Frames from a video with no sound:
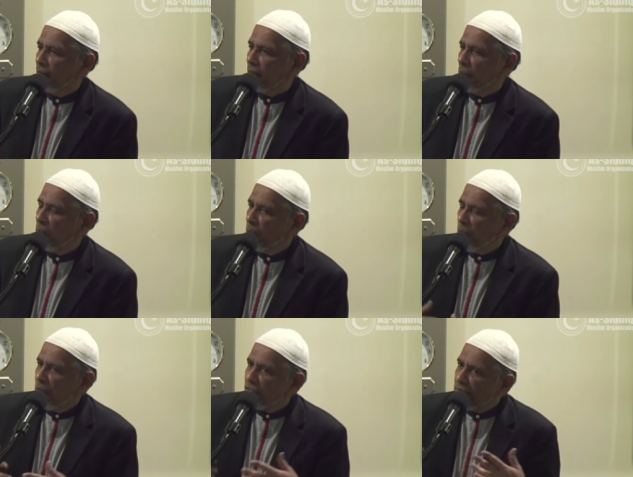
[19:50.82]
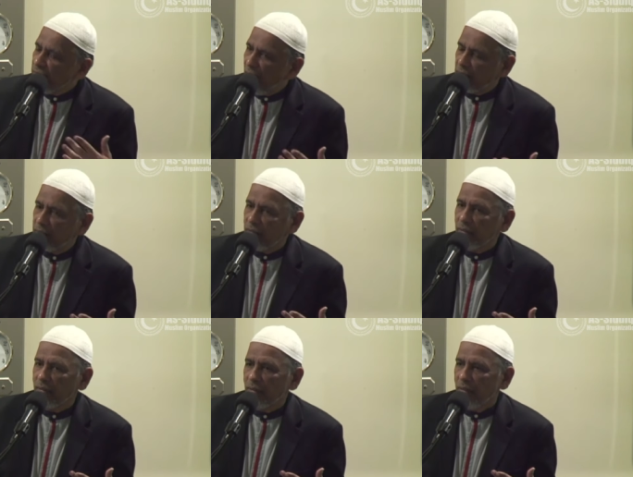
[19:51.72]
We, we reflect
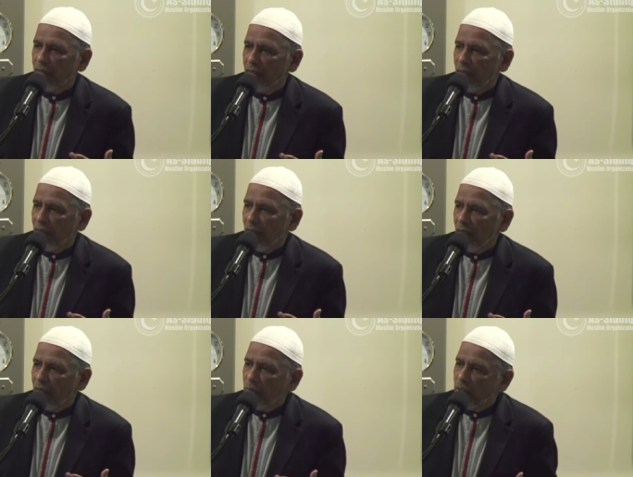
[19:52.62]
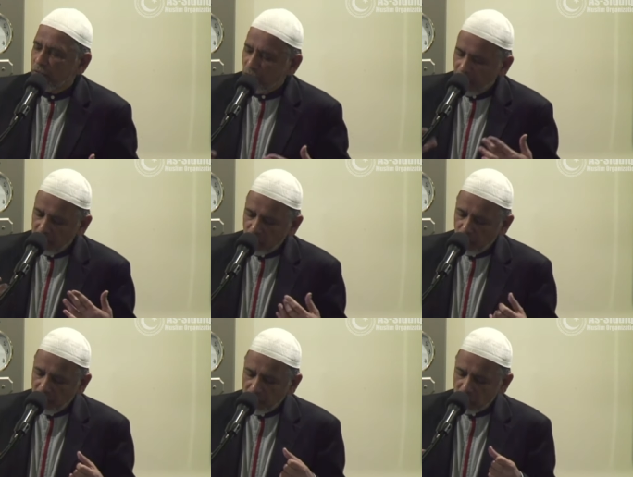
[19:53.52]
and we try
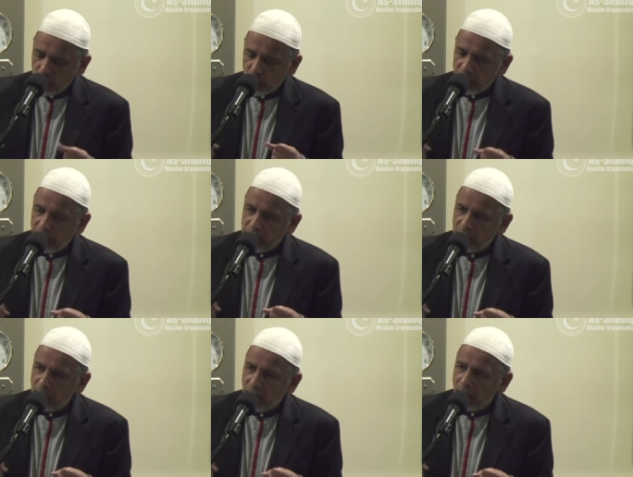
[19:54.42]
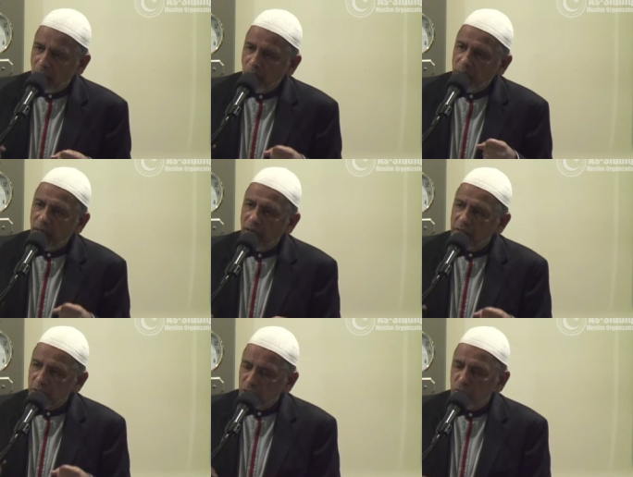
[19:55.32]
to make sure that we
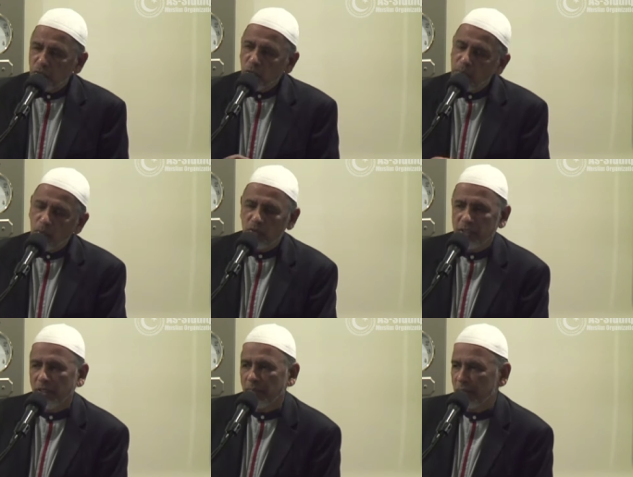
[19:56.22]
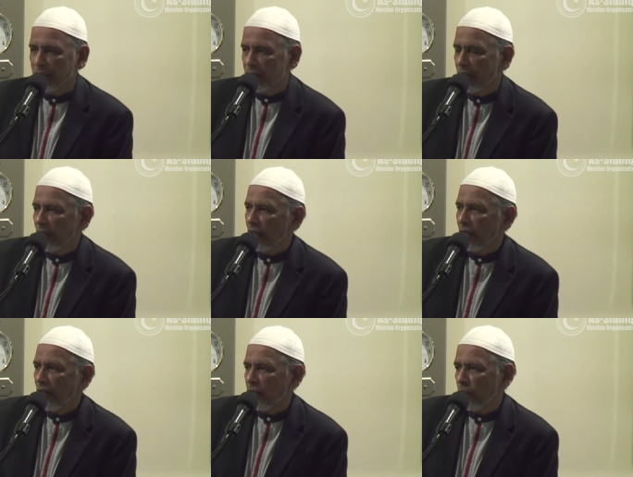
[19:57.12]
are the true Muslims
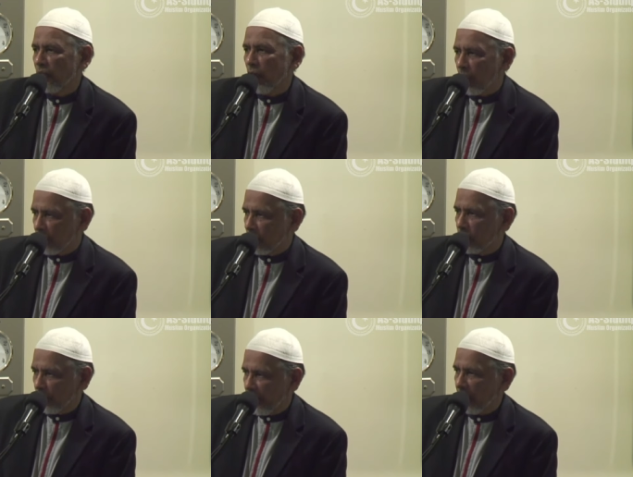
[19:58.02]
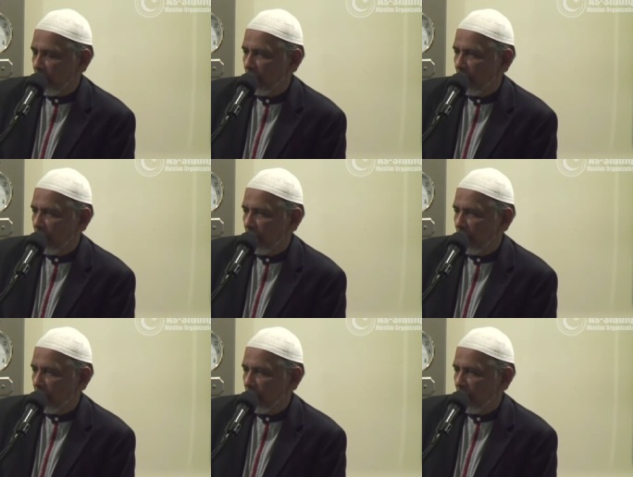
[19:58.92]
that we ought to be.